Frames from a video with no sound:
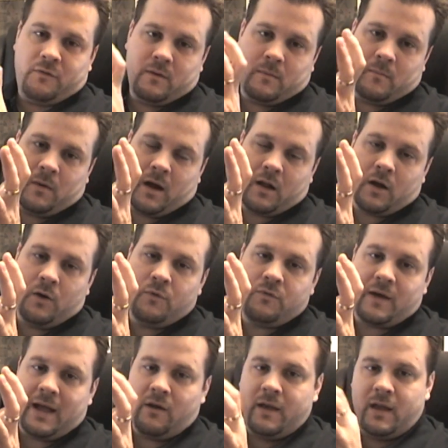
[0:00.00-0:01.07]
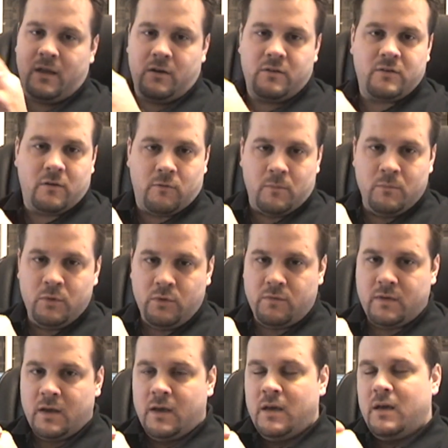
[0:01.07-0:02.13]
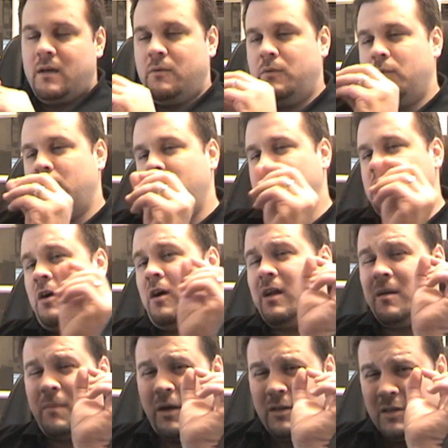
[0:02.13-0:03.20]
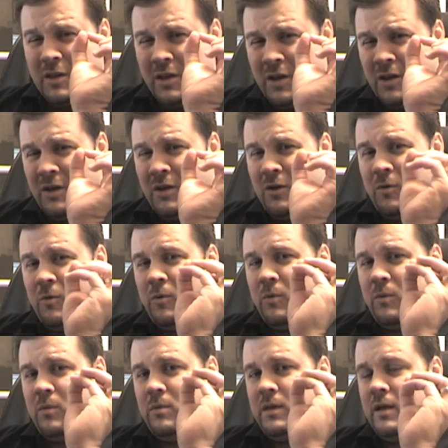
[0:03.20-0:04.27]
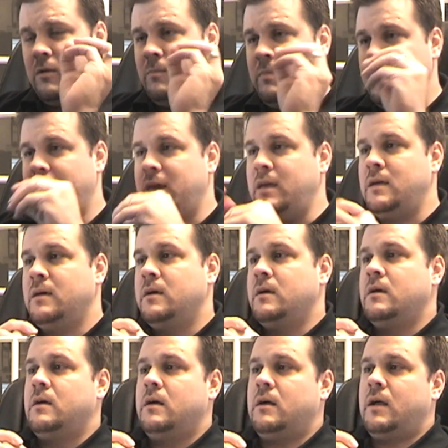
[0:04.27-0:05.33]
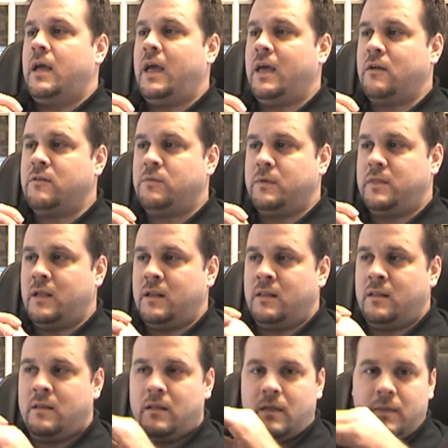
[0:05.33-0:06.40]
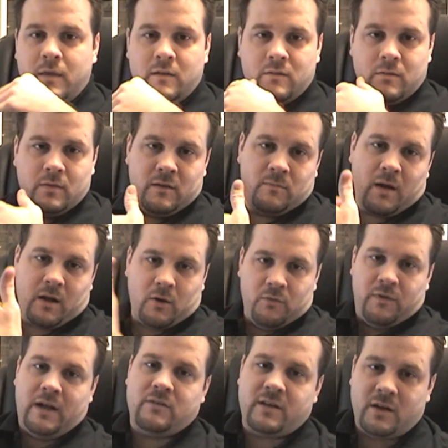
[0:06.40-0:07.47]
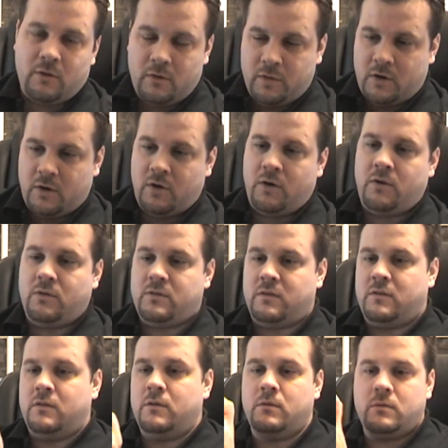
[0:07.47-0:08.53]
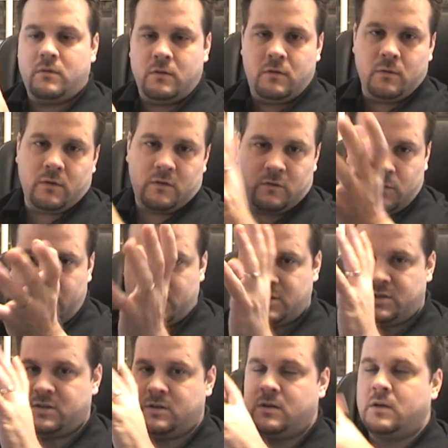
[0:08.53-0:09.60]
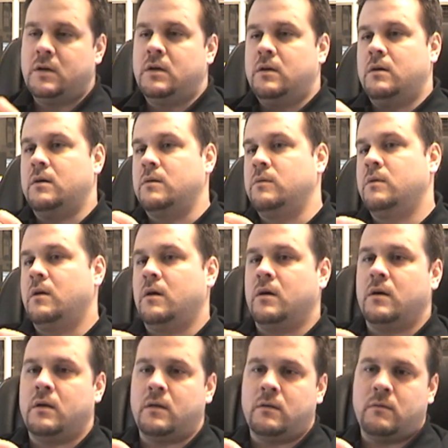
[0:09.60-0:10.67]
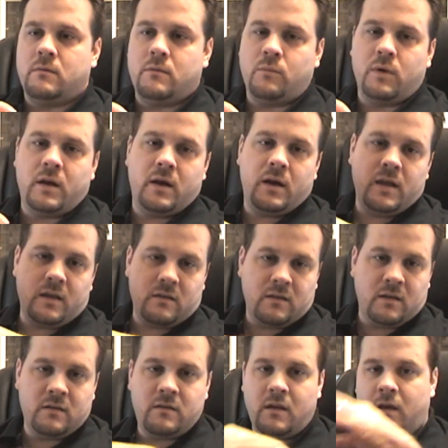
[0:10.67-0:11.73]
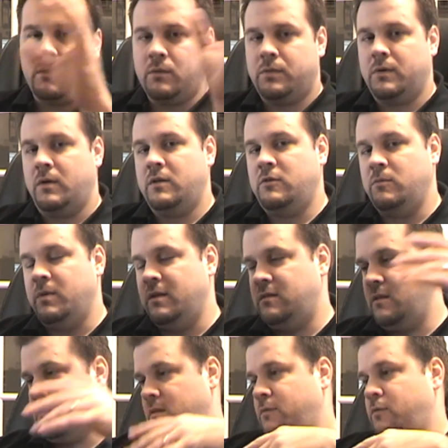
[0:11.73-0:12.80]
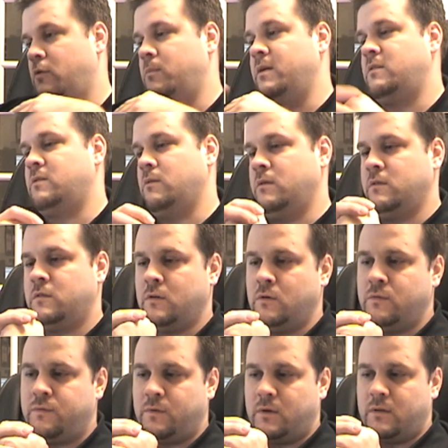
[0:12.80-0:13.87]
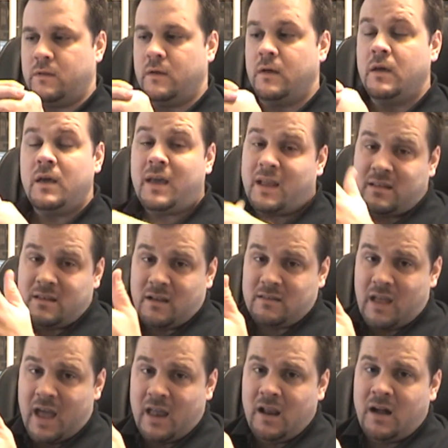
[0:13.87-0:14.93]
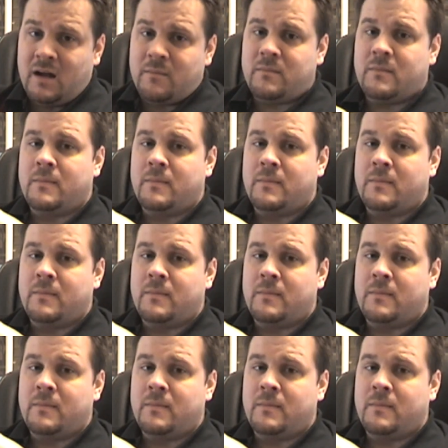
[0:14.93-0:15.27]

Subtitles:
Mach-O file headers are removed. You're talking about little bitty headers within these Mach-O files that go to the kernel to do a switch on what it is, Intel, 32-bit, 64-bit, so on and so forth. It does add up,